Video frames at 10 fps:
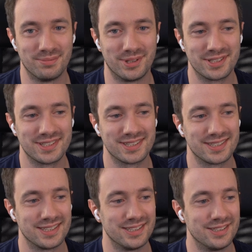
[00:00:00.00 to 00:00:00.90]
box,
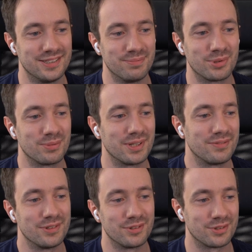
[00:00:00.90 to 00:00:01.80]
and they probably have
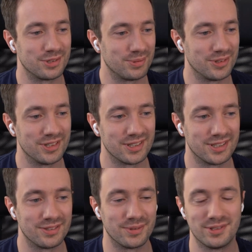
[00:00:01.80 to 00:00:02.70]
an autoresponder, and
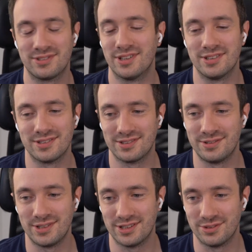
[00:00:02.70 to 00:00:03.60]
then when it's done,
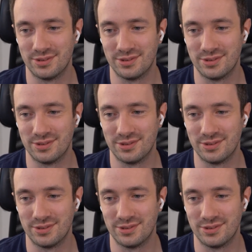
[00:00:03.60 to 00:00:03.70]
you get no